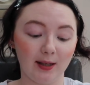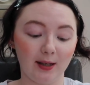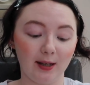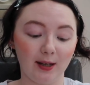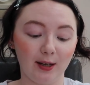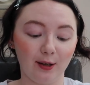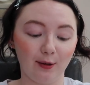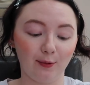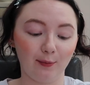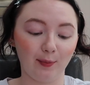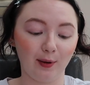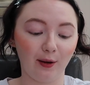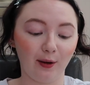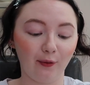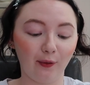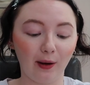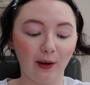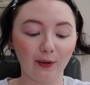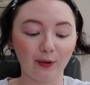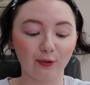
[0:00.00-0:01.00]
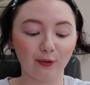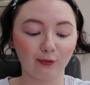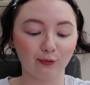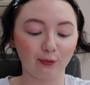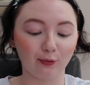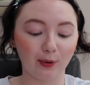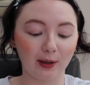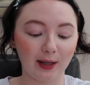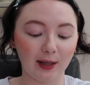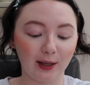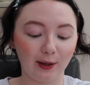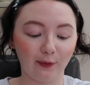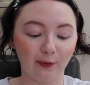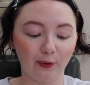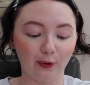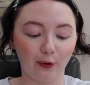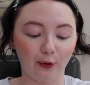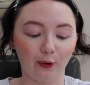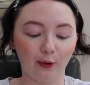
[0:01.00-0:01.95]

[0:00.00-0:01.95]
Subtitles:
I found it really fun.